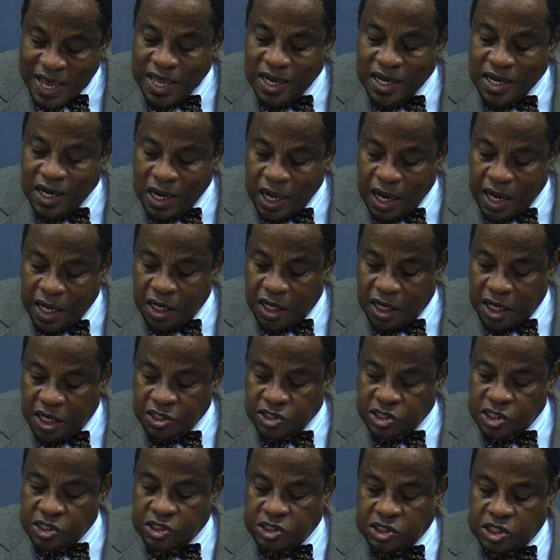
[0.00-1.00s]
and not
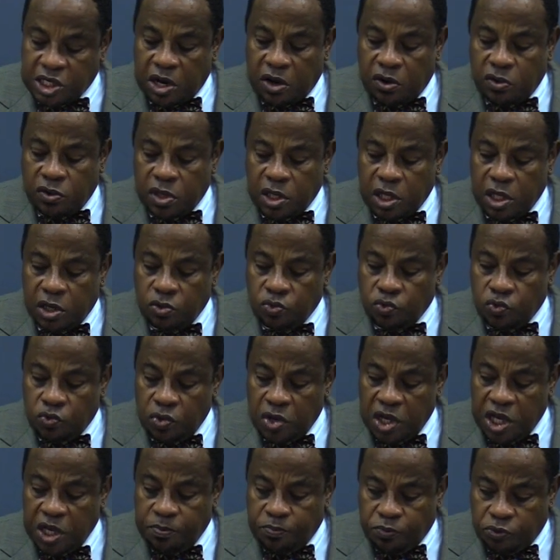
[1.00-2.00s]
necessarily
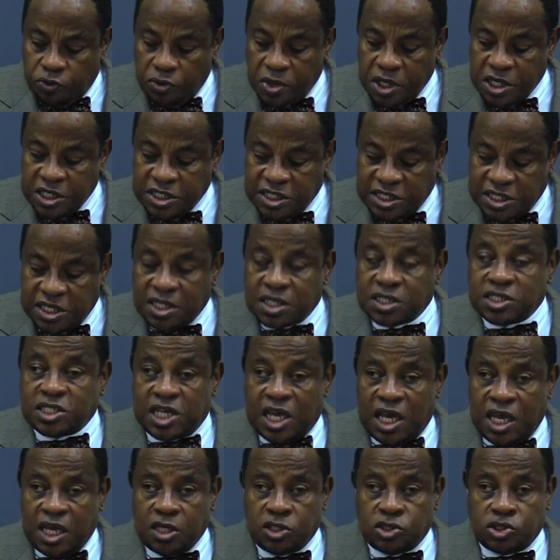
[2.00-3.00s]

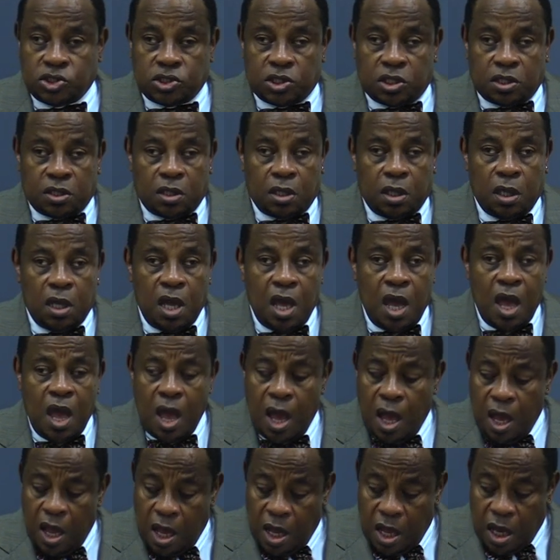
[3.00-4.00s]
representation.
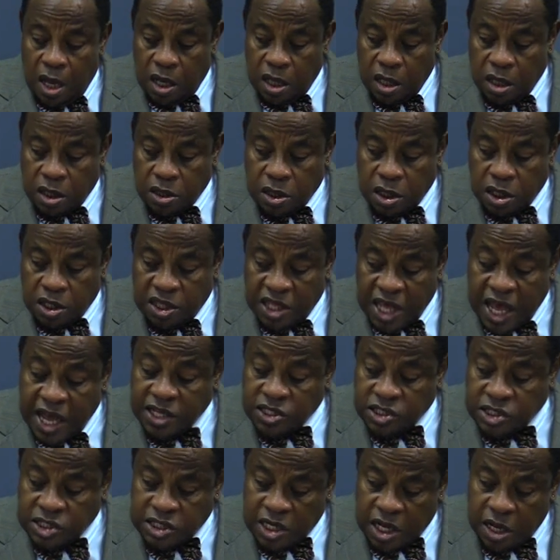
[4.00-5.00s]

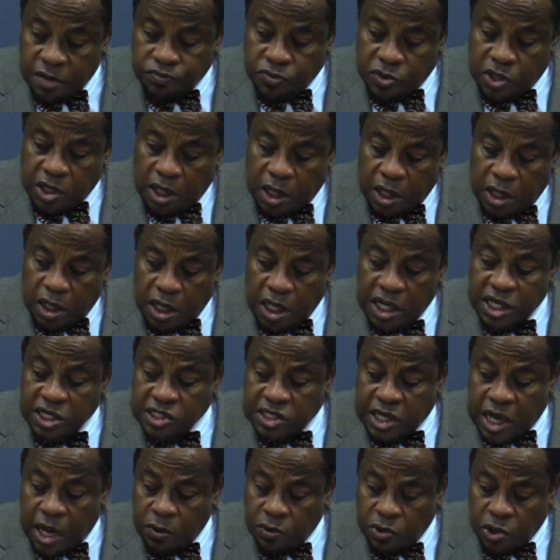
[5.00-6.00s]
That something
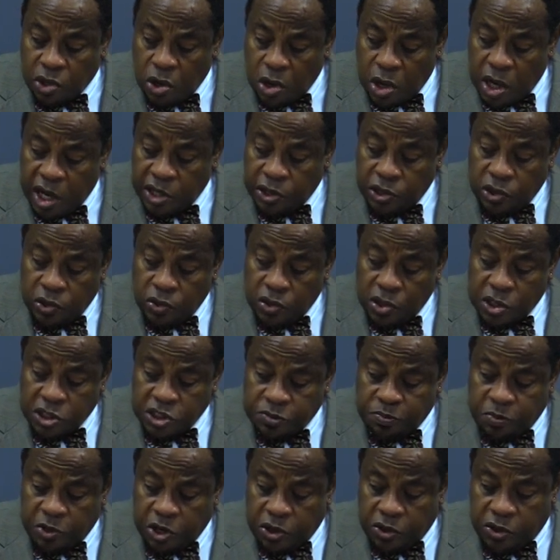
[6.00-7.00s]
is, I would argue, the
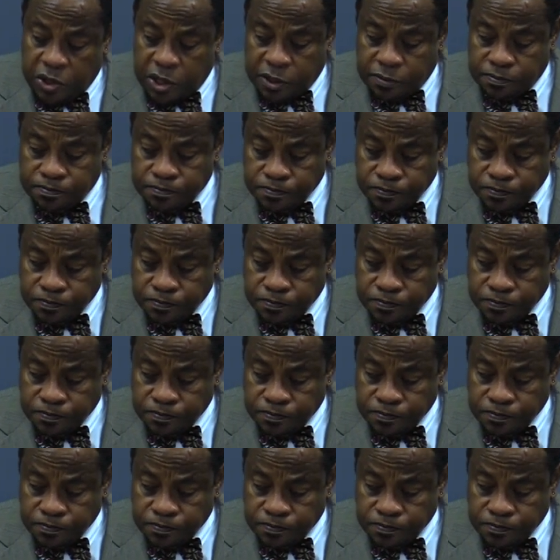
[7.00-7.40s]
Spirit.